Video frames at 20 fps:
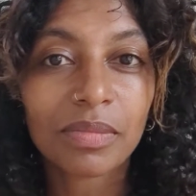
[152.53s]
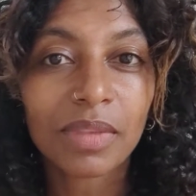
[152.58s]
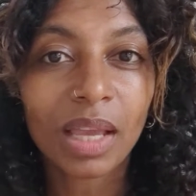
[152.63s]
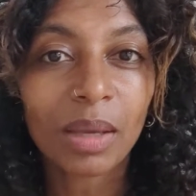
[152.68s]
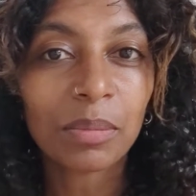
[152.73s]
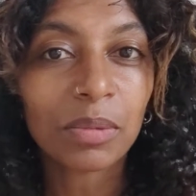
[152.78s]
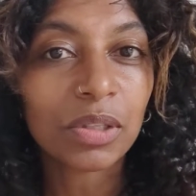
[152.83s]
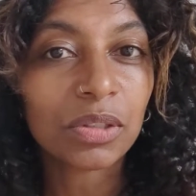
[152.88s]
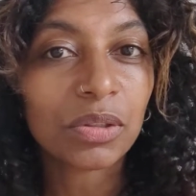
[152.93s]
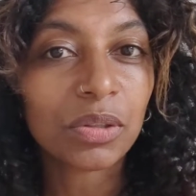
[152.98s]

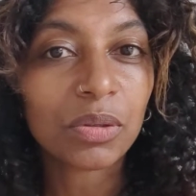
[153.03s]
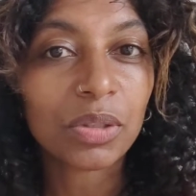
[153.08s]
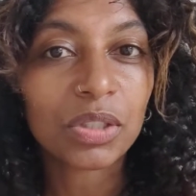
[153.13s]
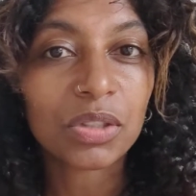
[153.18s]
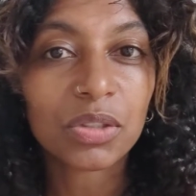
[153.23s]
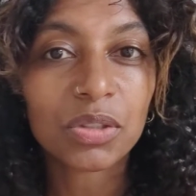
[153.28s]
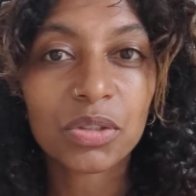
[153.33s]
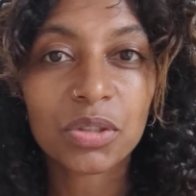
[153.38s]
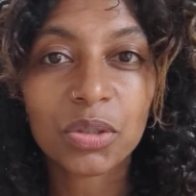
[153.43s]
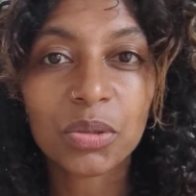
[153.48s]
I'm not going
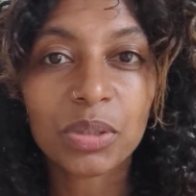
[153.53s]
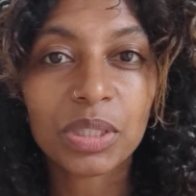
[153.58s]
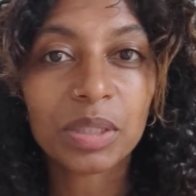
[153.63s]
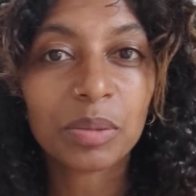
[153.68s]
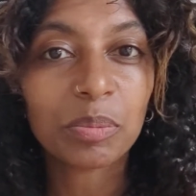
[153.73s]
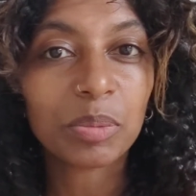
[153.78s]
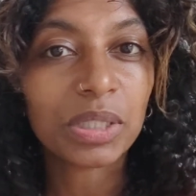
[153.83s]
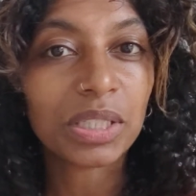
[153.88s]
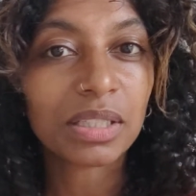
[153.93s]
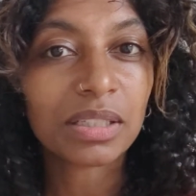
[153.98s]
to do
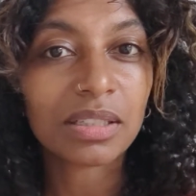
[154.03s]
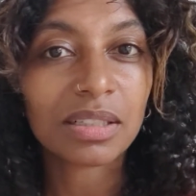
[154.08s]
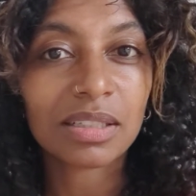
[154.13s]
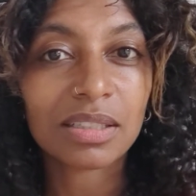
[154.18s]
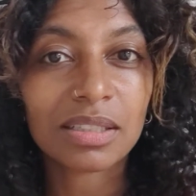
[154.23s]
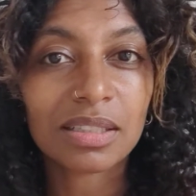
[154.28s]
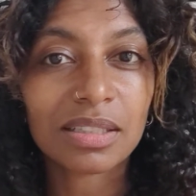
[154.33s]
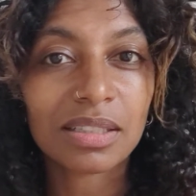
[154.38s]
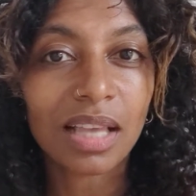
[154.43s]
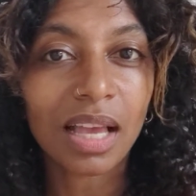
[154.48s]
it,
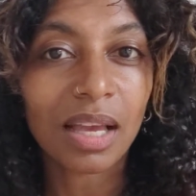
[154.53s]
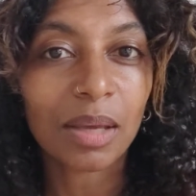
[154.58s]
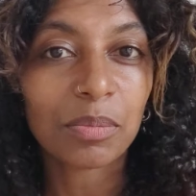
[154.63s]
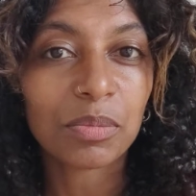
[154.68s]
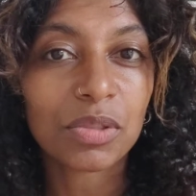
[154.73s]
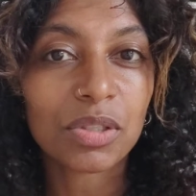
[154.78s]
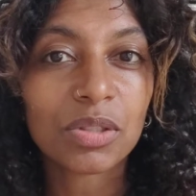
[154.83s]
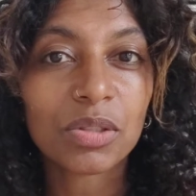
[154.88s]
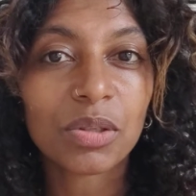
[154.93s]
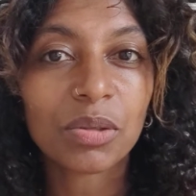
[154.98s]
because I'm
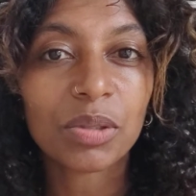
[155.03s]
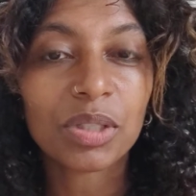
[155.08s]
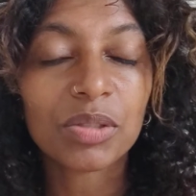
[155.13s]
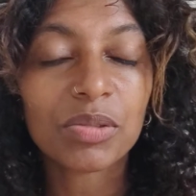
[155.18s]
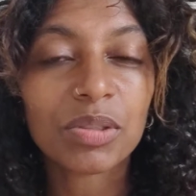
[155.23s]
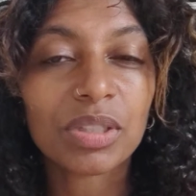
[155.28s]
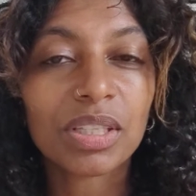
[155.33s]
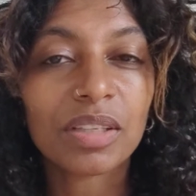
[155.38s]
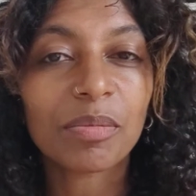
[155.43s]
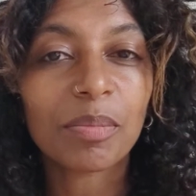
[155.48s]
just going
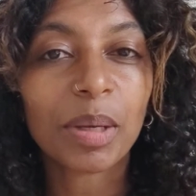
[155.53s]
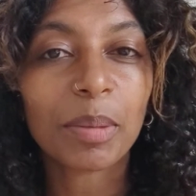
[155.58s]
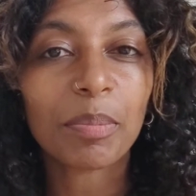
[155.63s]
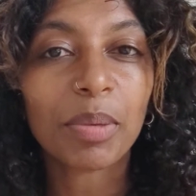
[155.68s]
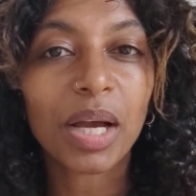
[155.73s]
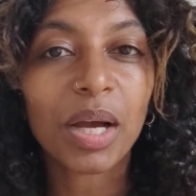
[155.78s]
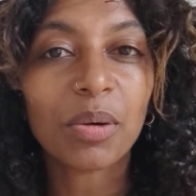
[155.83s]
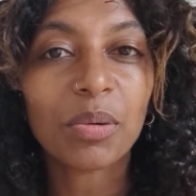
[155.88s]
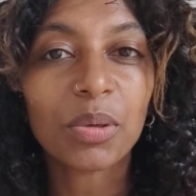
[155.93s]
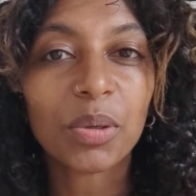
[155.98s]
to give my
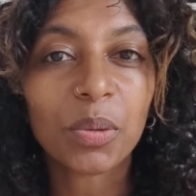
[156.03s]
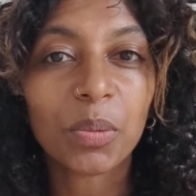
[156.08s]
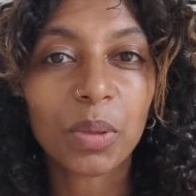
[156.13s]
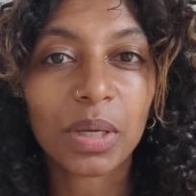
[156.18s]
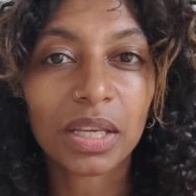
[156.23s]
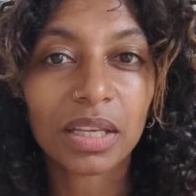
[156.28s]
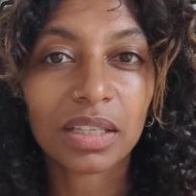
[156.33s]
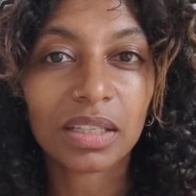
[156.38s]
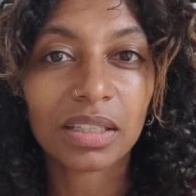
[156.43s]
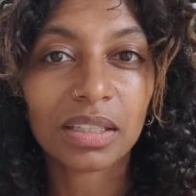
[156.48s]
power
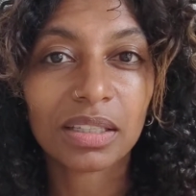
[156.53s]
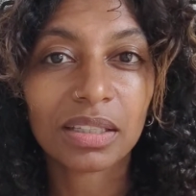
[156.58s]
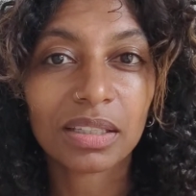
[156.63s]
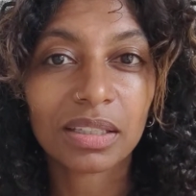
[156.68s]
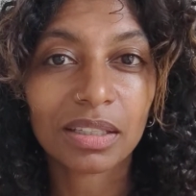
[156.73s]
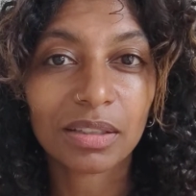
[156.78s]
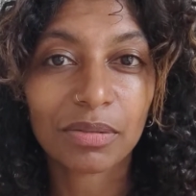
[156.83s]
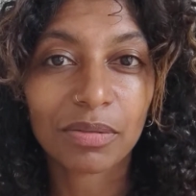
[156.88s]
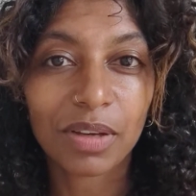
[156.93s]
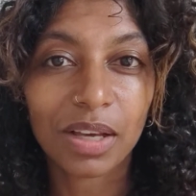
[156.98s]
away
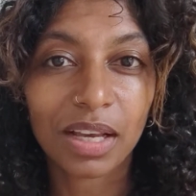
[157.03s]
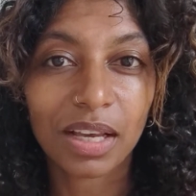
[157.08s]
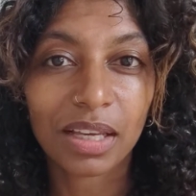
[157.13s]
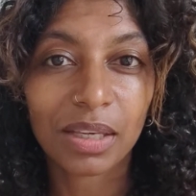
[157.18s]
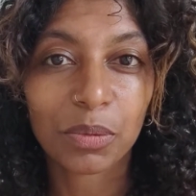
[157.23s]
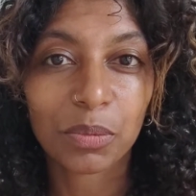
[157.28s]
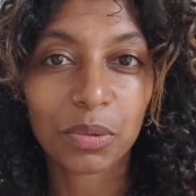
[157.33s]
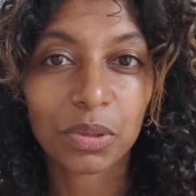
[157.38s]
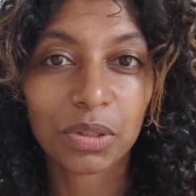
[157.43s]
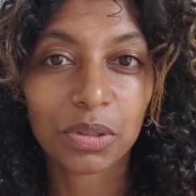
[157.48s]
if
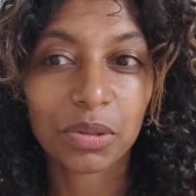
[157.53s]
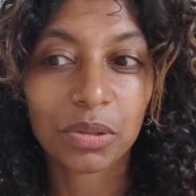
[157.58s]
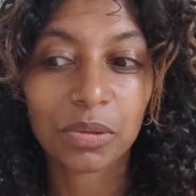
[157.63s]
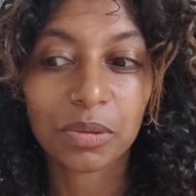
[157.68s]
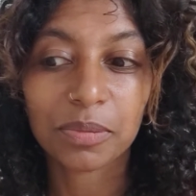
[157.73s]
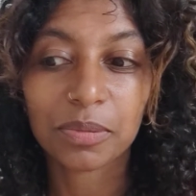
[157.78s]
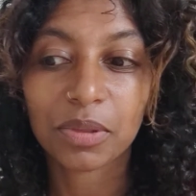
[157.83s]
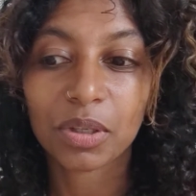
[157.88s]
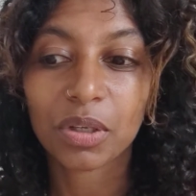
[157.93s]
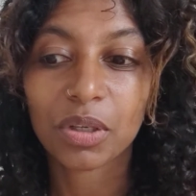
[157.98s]
I will
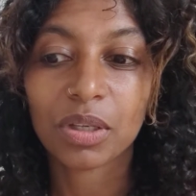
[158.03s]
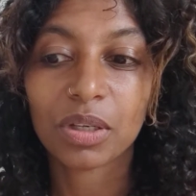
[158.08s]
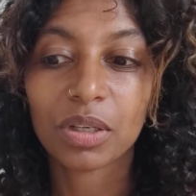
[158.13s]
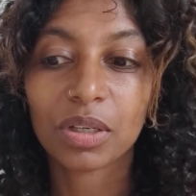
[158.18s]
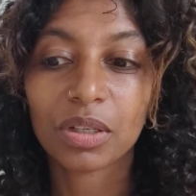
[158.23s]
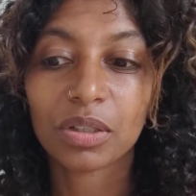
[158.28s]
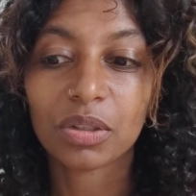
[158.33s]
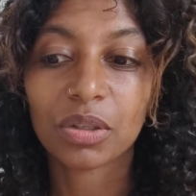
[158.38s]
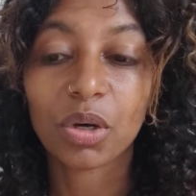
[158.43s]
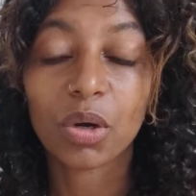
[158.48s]

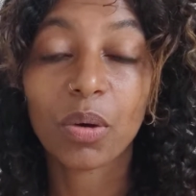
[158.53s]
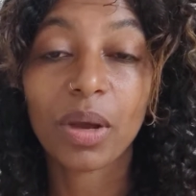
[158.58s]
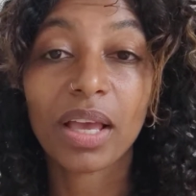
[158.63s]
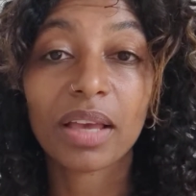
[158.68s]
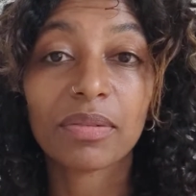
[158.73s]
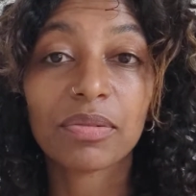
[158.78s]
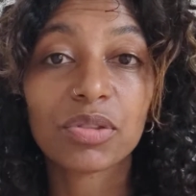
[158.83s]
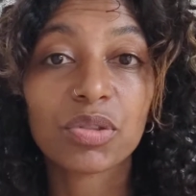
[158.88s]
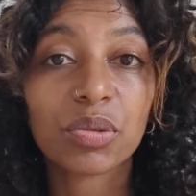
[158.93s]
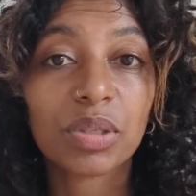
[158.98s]
go
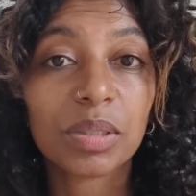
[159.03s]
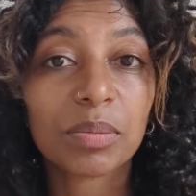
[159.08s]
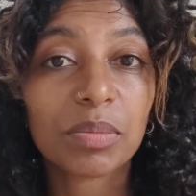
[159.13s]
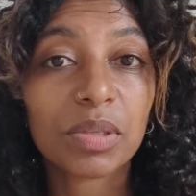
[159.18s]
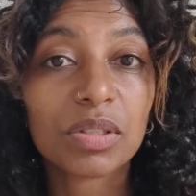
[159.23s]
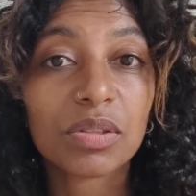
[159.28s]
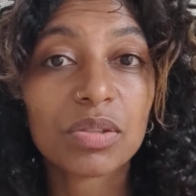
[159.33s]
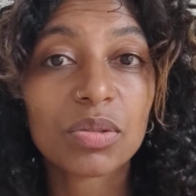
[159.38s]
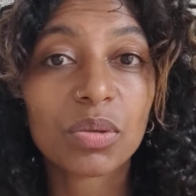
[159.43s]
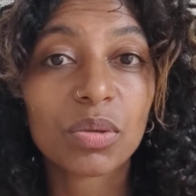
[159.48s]
have
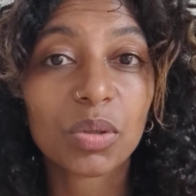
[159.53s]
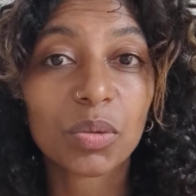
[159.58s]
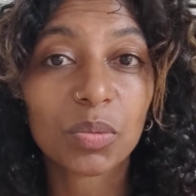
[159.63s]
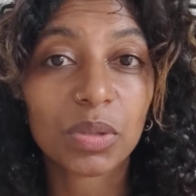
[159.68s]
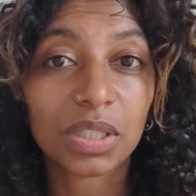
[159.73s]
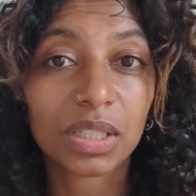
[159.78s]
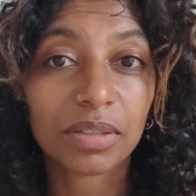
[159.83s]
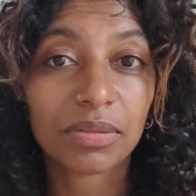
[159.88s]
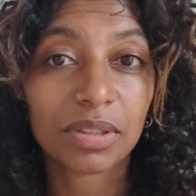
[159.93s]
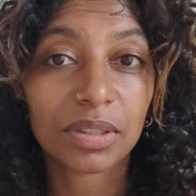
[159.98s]
treatments or
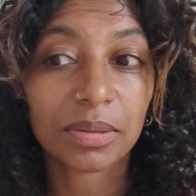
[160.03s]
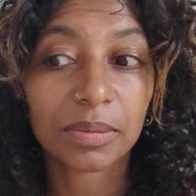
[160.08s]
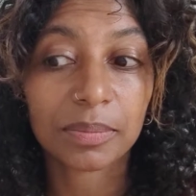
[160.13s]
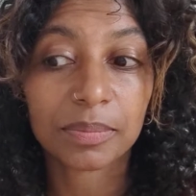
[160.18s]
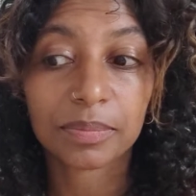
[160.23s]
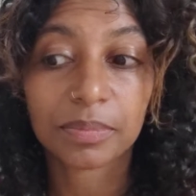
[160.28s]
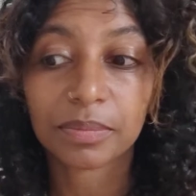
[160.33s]
whatever.